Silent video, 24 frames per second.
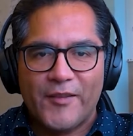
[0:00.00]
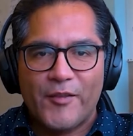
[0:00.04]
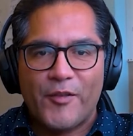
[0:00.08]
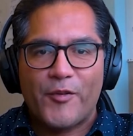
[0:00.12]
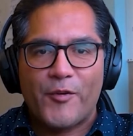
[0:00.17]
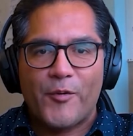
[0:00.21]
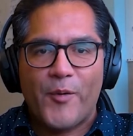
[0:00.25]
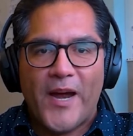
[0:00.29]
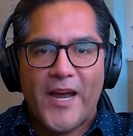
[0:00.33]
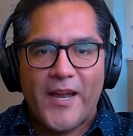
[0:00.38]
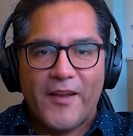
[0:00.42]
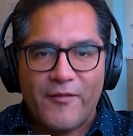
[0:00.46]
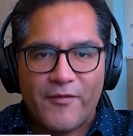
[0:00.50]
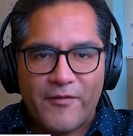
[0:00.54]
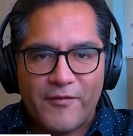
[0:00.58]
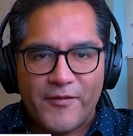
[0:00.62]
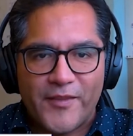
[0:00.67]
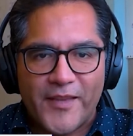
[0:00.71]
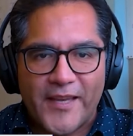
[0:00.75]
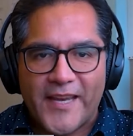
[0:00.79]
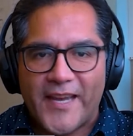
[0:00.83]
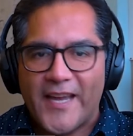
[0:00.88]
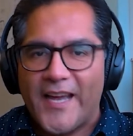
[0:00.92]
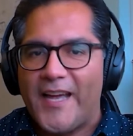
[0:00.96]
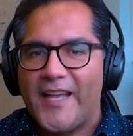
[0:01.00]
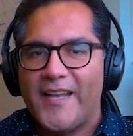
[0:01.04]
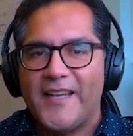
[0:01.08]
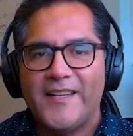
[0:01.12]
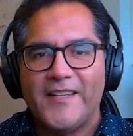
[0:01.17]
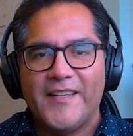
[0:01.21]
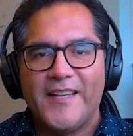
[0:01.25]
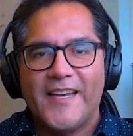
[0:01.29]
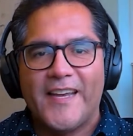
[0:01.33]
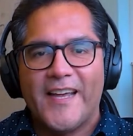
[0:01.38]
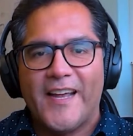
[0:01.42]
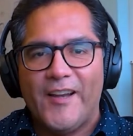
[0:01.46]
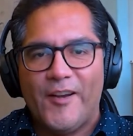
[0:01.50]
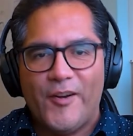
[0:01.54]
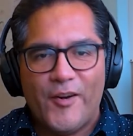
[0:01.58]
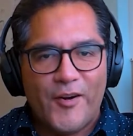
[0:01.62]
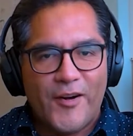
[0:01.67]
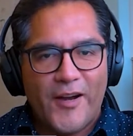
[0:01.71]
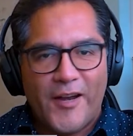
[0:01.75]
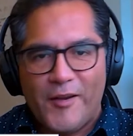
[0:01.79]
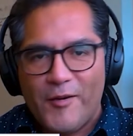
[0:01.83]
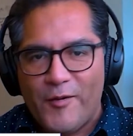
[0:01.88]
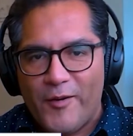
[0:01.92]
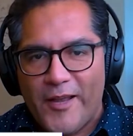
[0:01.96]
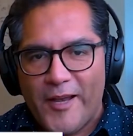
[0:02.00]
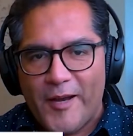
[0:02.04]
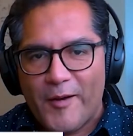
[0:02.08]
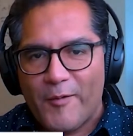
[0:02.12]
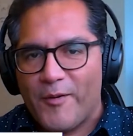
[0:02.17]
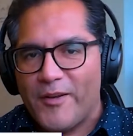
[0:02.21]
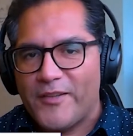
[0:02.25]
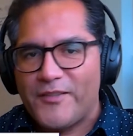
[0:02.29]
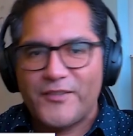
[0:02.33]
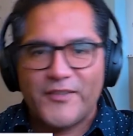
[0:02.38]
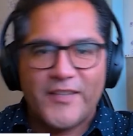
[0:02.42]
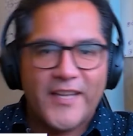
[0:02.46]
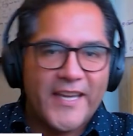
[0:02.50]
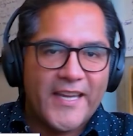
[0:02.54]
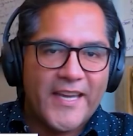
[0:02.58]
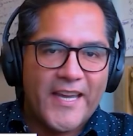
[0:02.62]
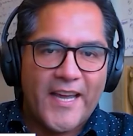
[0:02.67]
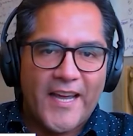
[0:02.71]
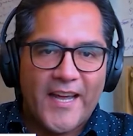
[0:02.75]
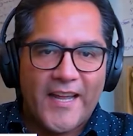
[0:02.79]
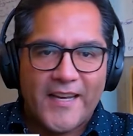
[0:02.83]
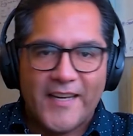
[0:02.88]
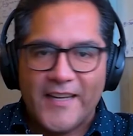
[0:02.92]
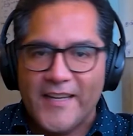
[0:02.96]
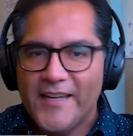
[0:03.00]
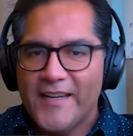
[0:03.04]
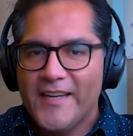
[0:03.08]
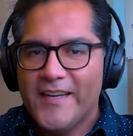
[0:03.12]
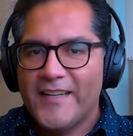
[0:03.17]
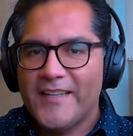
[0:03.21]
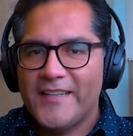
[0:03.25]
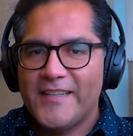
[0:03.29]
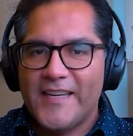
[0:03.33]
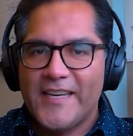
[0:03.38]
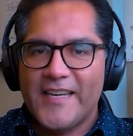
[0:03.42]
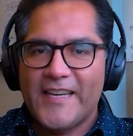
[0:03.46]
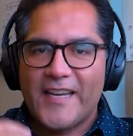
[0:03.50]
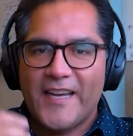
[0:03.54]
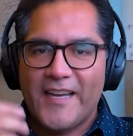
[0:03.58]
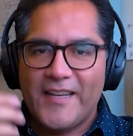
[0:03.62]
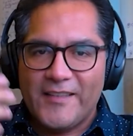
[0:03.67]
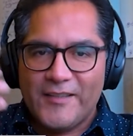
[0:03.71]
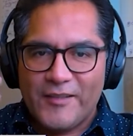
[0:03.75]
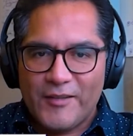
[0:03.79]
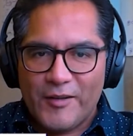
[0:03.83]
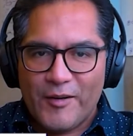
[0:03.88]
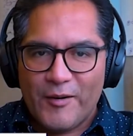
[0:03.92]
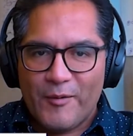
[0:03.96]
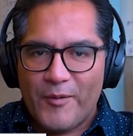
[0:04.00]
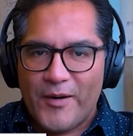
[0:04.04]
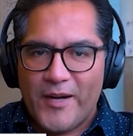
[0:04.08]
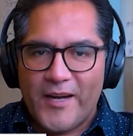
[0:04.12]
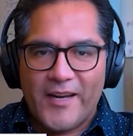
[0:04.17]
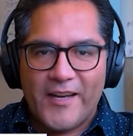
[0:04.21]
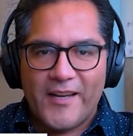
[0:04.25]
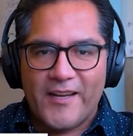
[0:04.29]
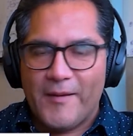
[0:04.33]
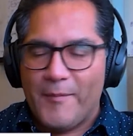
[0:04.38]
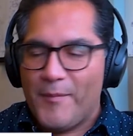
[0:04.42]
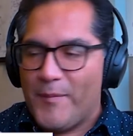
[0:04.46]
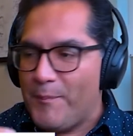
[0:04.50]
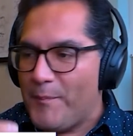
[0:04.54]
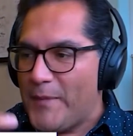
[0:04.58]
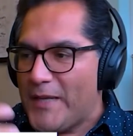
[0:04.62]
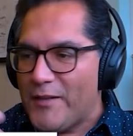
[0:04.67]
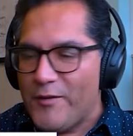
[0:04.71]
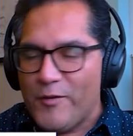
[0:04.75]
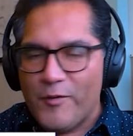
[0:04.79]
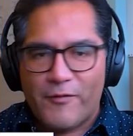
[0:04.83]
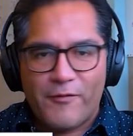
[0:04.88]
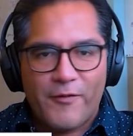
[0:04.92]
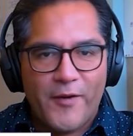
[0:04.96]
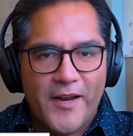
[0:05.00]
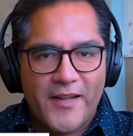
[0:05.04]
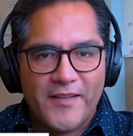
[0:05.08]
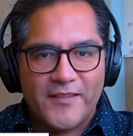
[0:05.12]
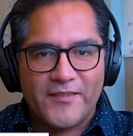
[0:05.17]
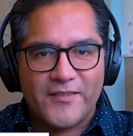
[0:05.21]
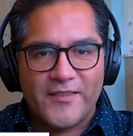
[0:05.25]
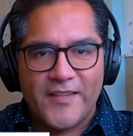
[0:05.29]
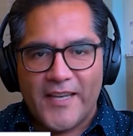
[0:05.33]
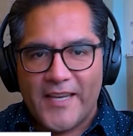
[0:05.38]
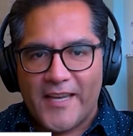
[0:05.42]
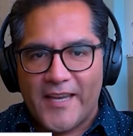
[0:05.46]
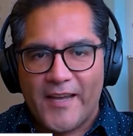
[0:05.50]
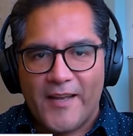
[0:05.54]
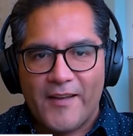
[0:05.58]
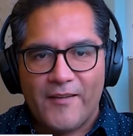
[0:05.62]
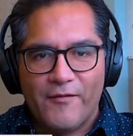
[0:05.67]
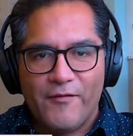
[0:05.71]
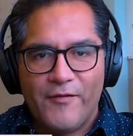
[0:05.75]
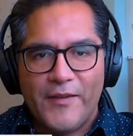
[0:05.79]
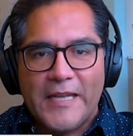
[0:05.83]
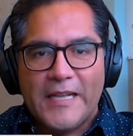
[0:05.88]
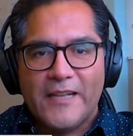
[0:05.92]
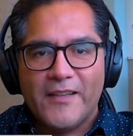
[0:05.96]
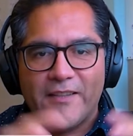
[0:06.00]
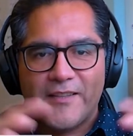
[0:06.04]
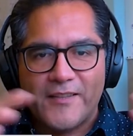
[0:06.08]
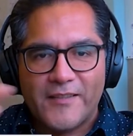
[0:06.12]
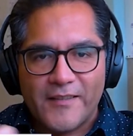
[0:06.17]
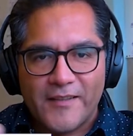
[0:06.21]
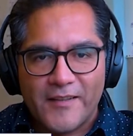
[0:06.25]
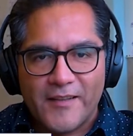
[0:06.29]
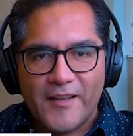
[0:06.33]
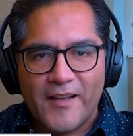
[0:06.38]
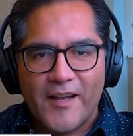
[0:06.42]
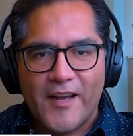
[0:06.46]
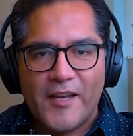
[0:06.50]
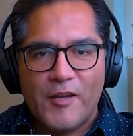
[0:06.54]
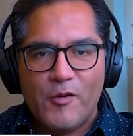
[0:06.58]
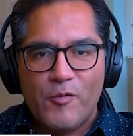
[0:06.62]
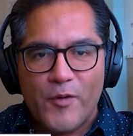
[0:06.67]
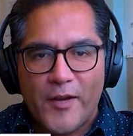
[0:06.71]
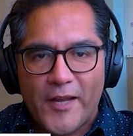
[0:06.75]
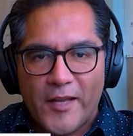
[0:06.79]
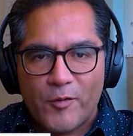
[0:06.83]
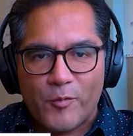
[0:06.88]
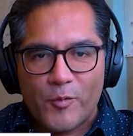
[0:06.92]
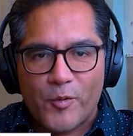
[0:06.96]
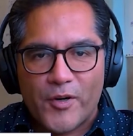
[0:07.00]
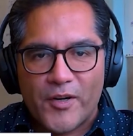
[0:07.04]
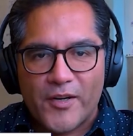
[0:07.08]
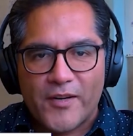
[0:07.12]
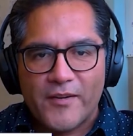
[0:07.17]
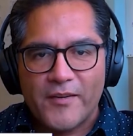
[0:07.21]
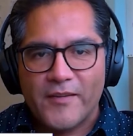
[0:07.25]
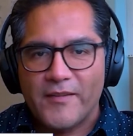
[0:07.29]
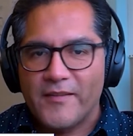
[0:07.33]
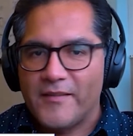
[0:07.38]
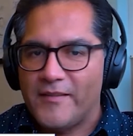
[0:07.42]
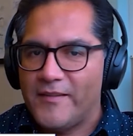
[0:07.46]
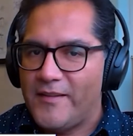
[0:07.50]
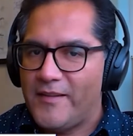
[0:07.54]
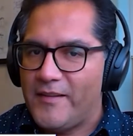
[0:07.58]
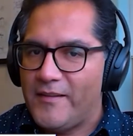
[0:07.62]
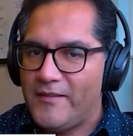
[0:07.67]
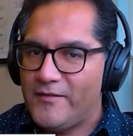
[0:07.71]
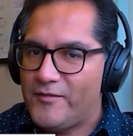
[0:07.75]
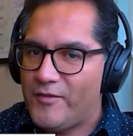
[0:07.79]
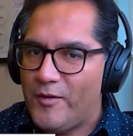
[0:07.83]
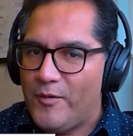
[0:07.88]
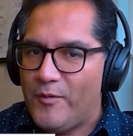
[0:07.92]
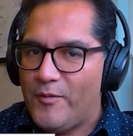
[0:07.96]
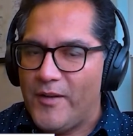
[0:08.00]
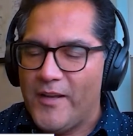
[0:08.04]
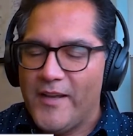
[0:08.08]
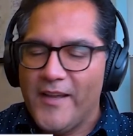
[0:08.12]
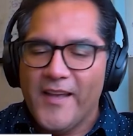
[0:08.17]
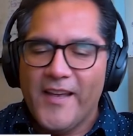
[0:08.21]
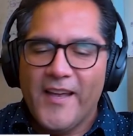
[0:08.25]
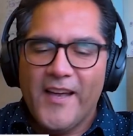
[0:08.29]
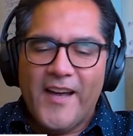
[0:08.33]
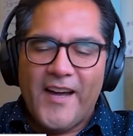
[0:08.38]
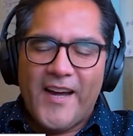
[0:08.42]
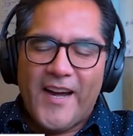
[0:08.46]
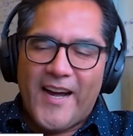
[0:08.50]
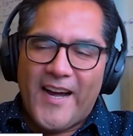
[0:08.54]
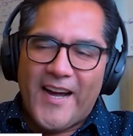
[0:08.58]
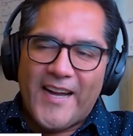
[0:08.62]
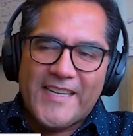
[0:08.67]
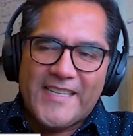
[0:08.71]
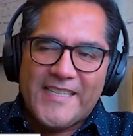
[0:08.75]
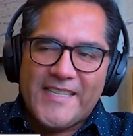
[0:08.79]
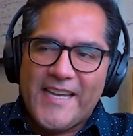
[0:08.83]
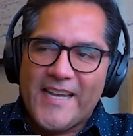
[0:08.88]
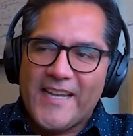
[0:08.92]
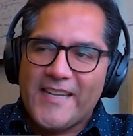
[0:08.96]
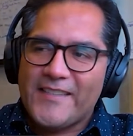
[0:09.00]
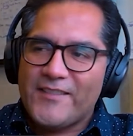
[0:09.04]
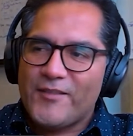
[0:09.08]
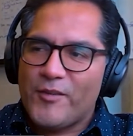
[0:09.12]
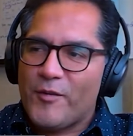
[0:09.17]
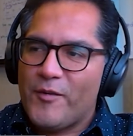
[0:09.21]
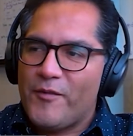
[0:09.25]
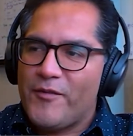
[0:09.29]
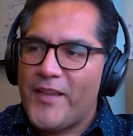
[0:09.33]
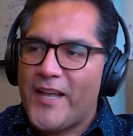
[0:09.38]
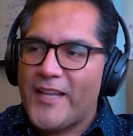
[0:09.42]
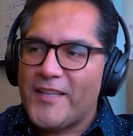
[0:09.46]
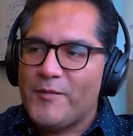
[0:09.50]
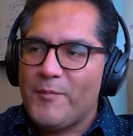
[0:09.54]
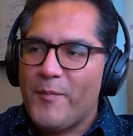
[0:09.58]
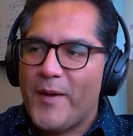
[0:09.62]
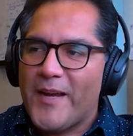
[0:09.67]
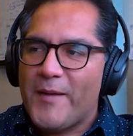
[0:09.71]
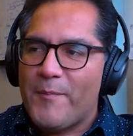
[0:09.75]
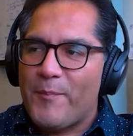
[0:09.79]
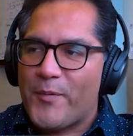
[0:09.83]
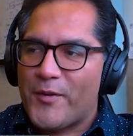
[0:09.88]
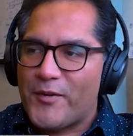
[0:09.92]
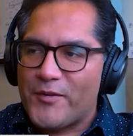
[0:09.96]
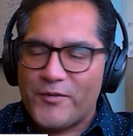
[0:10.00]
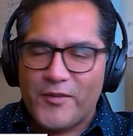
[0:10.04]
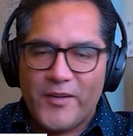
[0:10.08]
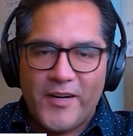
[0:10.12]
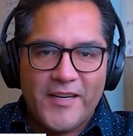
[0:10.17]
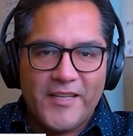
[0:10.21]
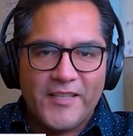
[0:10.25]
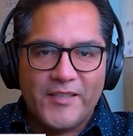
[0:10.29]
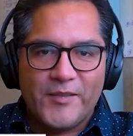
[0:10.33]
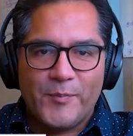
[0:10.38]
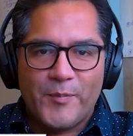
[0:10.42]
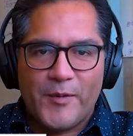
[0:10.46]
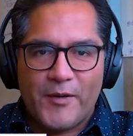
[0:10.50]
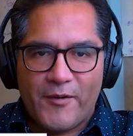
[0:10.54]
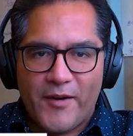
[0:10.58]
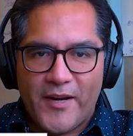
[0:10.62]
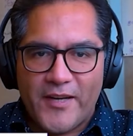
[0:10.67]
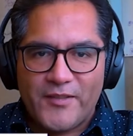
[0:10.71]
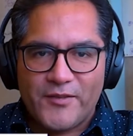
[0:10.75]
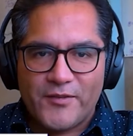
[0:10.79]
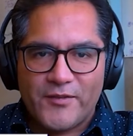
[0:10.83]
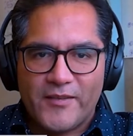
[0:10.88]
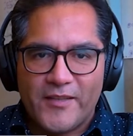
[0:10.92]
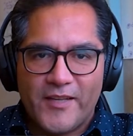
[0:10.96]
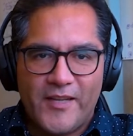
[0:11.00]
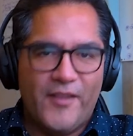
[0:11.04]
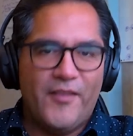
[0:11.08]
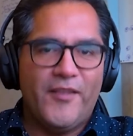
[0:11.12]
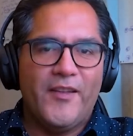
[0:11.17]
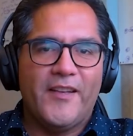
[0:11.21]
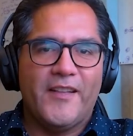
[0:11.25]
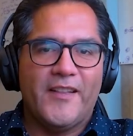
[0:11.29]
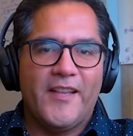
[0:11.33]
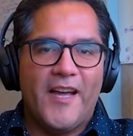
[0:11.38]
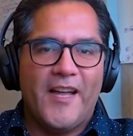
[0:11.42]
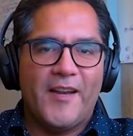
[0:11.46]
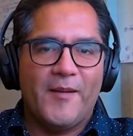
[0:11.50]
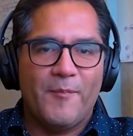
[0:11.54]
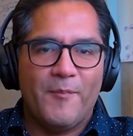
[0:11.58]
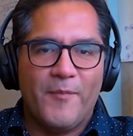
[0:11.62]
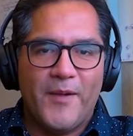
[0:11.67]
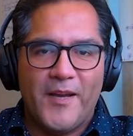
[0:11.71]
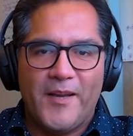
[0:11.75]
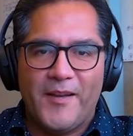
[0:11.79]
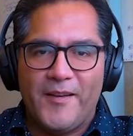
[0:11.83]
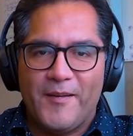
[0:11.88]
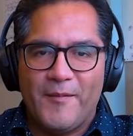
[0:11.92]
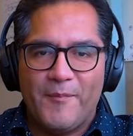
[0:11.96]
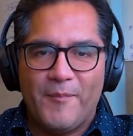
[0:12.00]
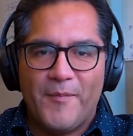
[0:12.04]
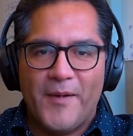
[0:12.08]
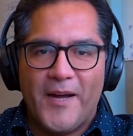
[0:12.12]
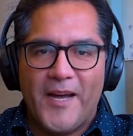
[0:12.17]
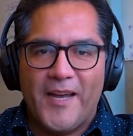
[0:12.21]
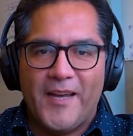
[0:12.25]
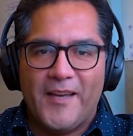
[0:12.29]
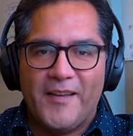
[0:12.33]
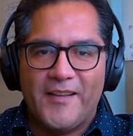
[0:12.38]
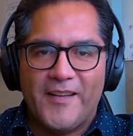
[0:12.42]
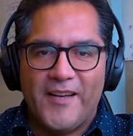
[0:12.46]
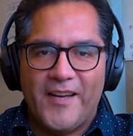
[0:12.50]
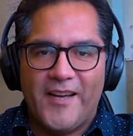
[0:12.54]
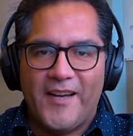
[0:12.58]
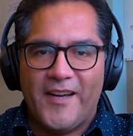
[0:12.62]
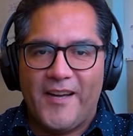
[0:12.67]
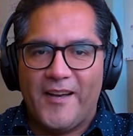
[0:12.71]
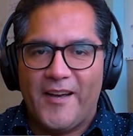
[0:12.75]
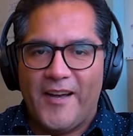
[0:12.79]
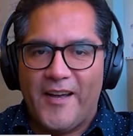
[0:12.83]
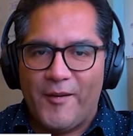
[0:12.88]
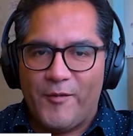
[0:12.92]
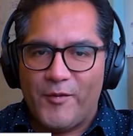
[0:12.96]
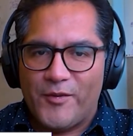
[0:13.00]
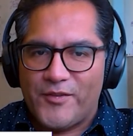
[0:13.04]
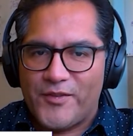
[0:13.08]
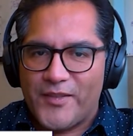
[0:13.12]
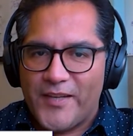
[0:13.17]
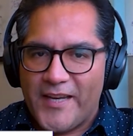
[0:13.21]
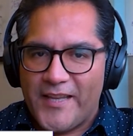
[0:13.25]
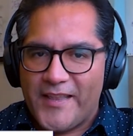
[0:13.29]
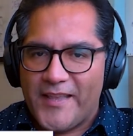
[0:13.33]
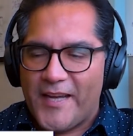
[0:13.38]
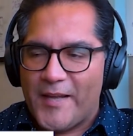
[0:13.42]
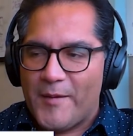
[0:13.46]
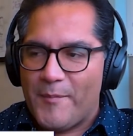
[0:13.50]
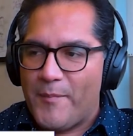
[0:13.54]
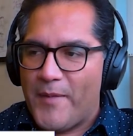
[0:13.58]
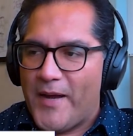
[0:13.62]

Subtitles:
thrive. They can learn a new language. They can meet new friends. They can build a new network. So at the end, so that's my personal inspiration. I think that I would say that